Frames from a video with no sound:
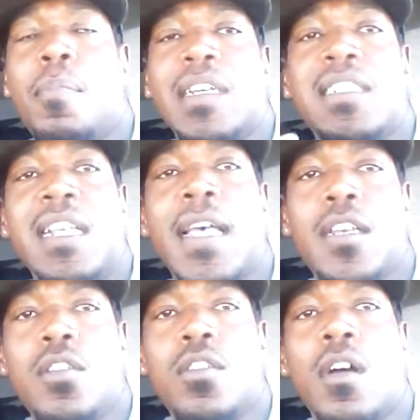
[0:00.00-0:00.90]
Set,
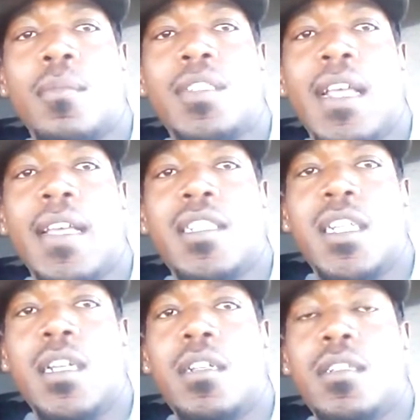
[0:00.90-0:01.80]
you know what I'm saying?
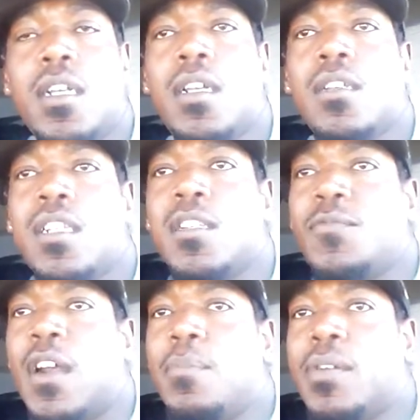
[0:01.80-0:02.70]
She's
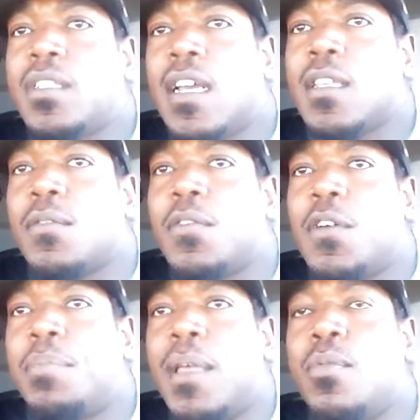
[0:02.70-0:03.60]
very protective of
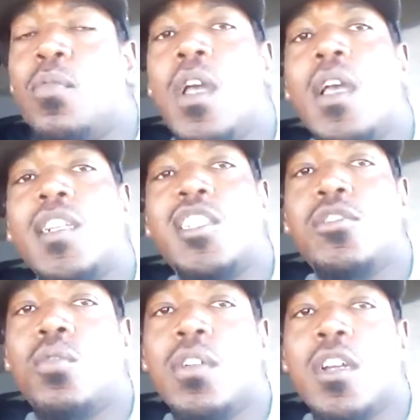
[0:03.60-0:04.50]
her people, and she's
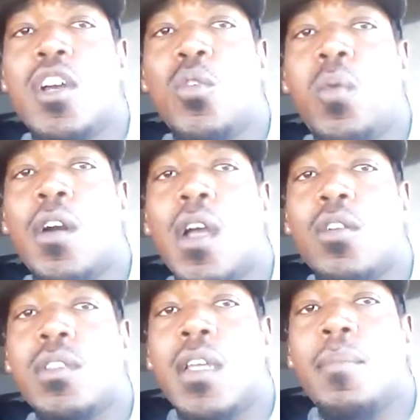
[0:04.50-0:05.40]
doing the good work
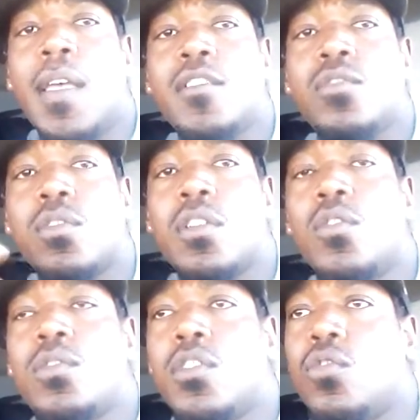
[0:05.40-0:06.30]
out there, man. So
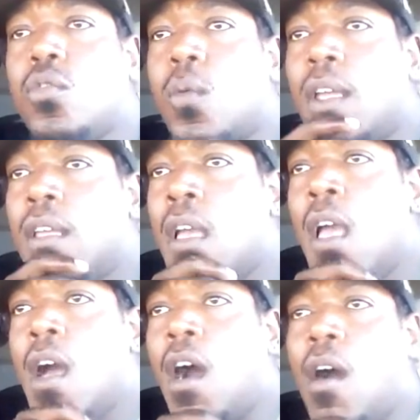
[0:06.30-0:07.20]
salute to you, Queen.
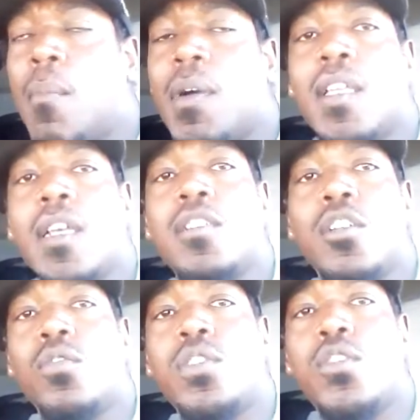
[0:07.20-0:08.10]
Again,
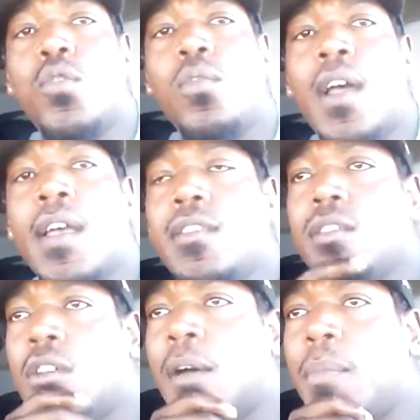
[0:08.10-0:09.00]
salute to you, Reds.
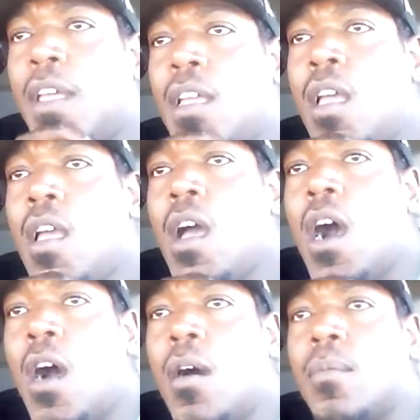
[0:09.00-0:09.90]
You know what I mean?
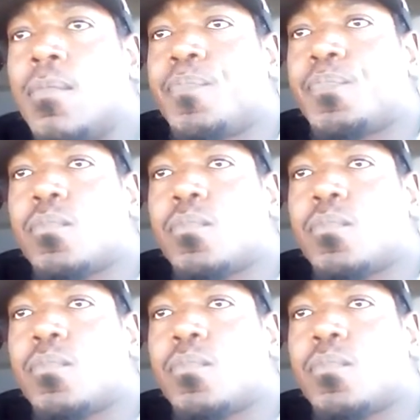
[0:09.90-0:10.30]
Um,